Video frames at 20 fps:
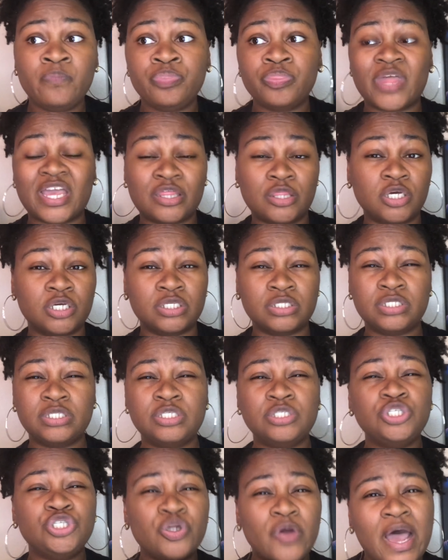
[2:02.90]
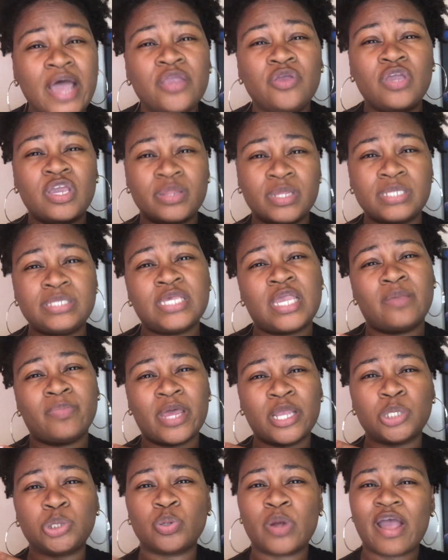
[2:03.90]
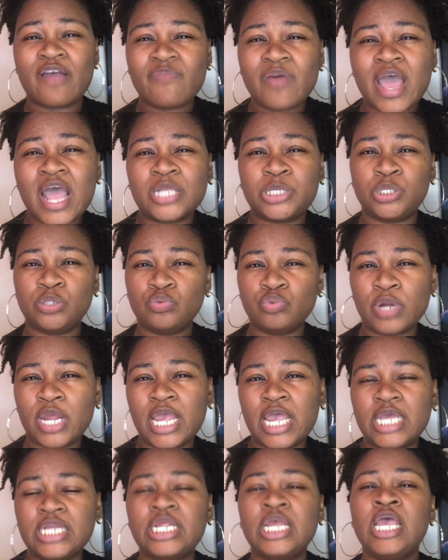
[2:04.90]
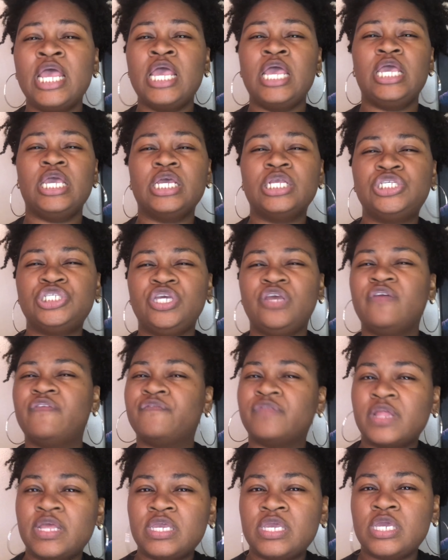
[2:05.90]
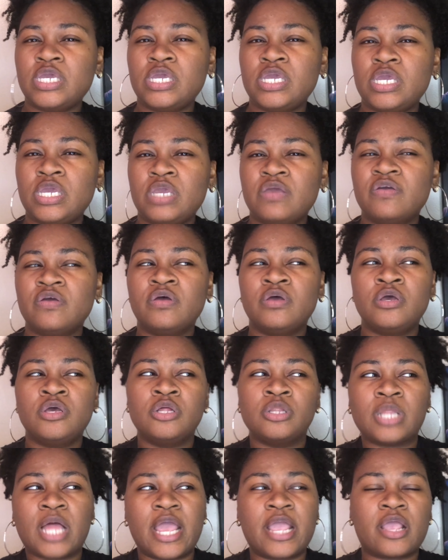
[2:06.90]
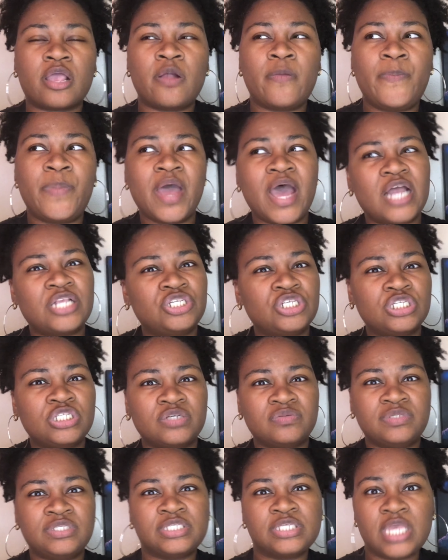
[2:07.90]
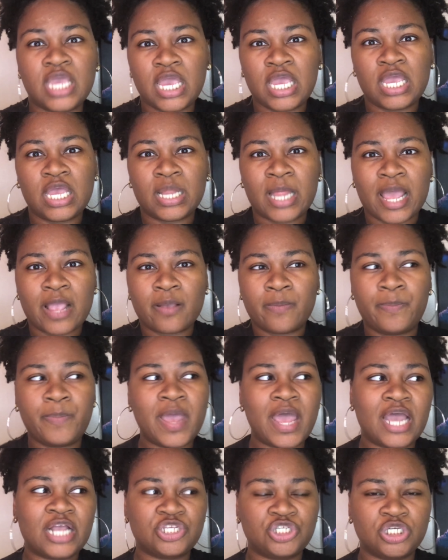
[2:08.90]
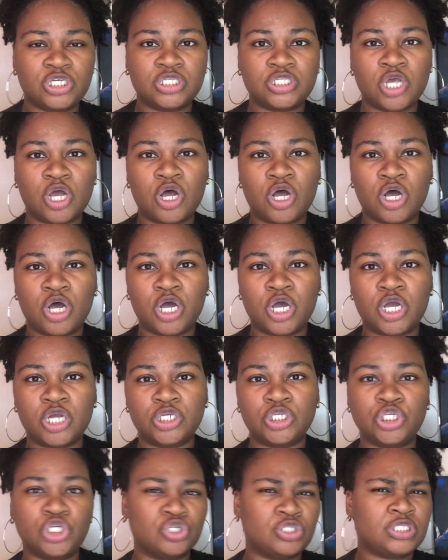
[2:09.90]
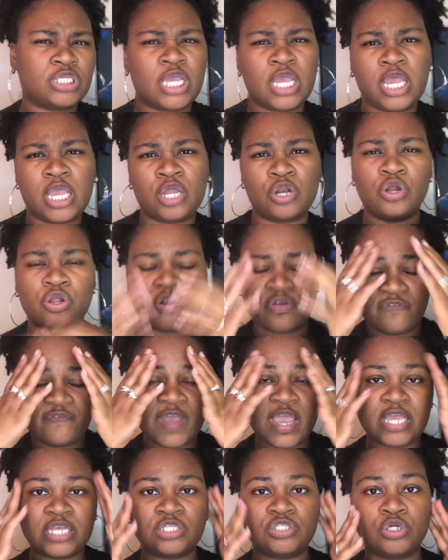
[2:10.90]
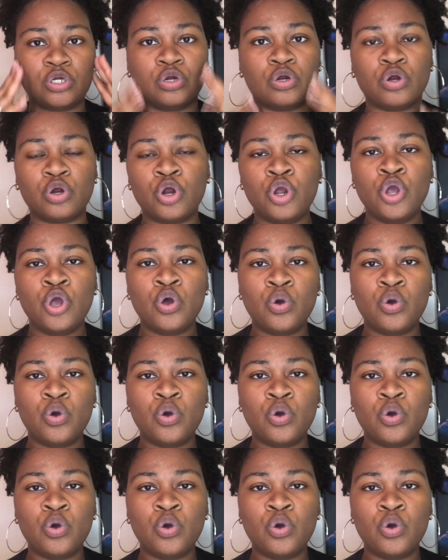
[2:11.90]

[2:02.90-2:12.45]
the, you know how you get the same like dry, patchy, red, itchy, flaky, like patches of skin, like patches on your skin or your face or